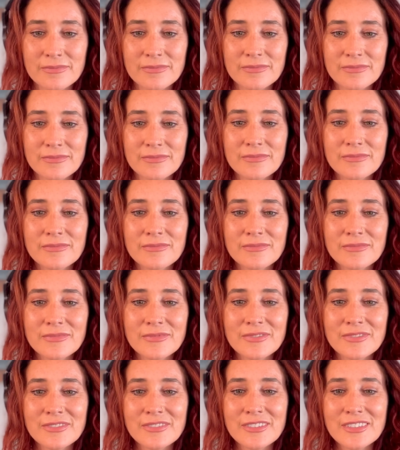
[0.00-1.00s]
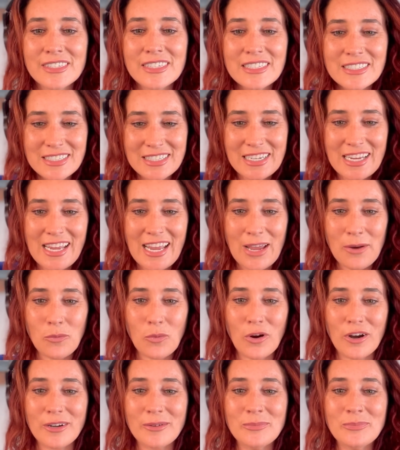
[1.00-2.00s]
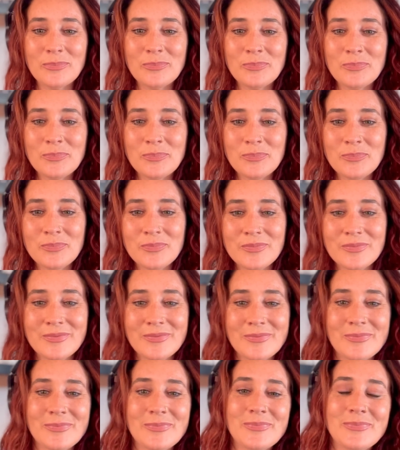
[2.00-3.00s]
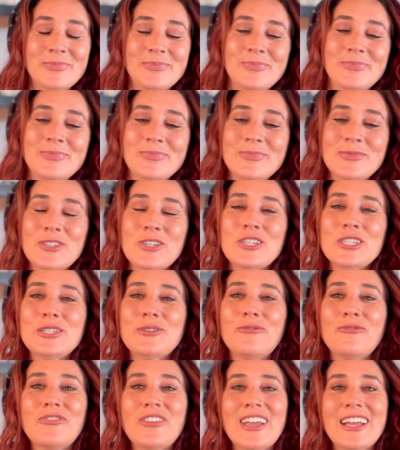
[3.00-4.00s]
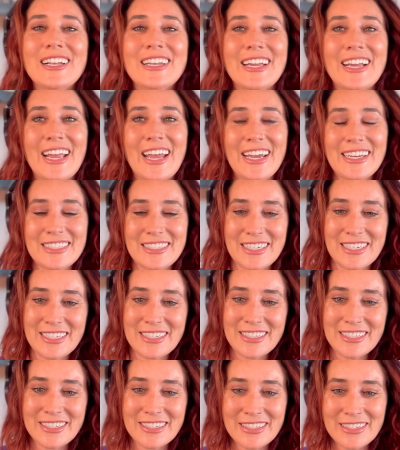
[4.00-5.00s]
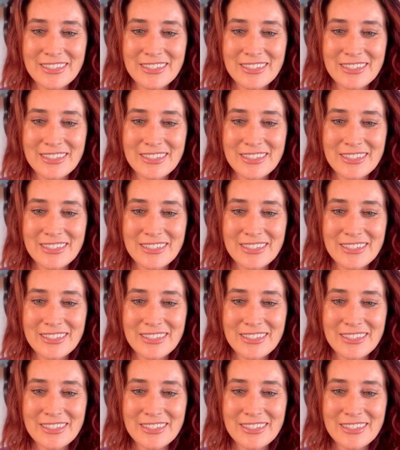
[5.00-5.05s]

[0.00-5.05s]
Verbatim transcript: I wanna see, see inward. Wanna see mm-hmm. dancing, she's feeling it. Walking